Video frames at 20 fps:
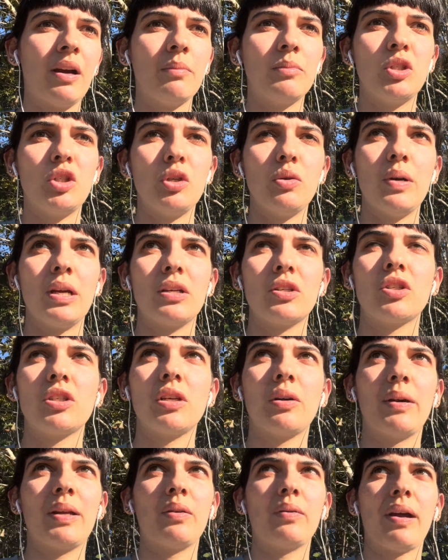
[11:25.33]
I'm Jewish,
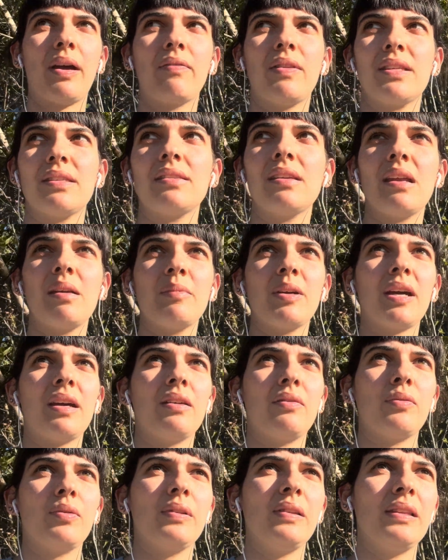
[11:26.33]
so I don't have the same kind
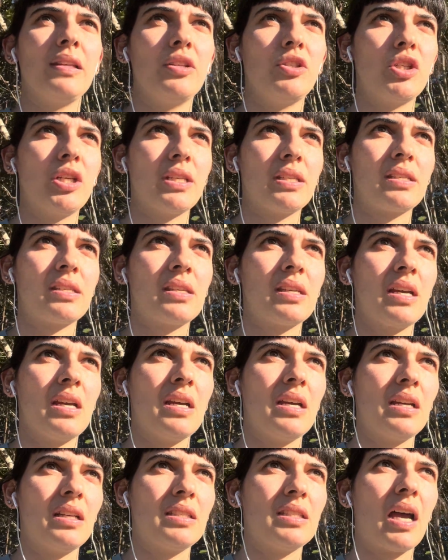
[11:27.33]
of religious
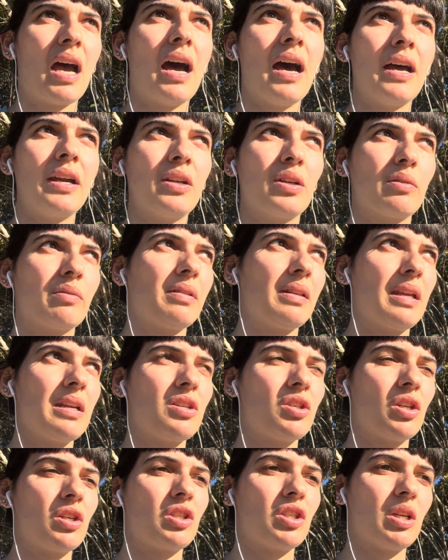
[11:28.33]
tie or
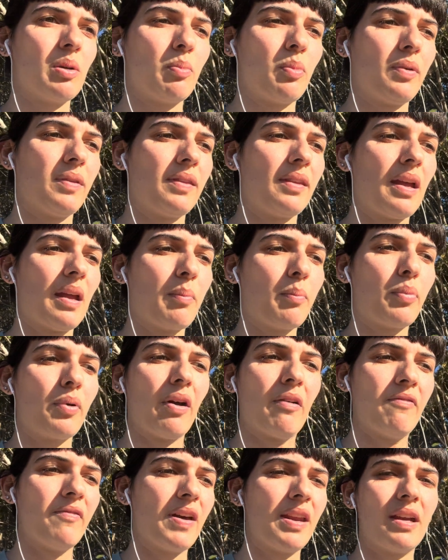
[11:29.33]
relationship with like
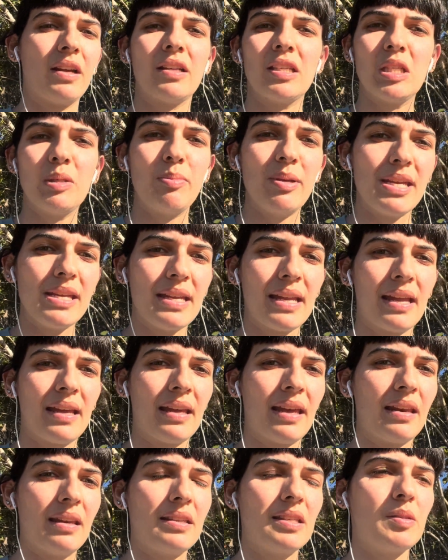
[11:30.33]
prophetic speaking
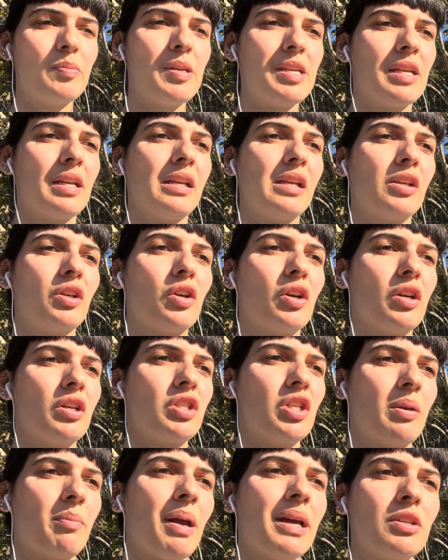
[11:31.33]
and speaking
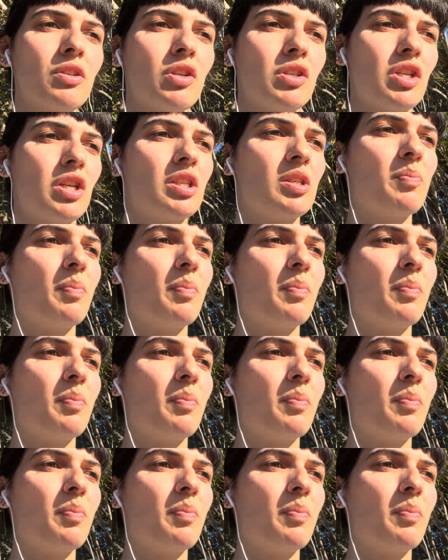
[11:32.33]
encouraging messages.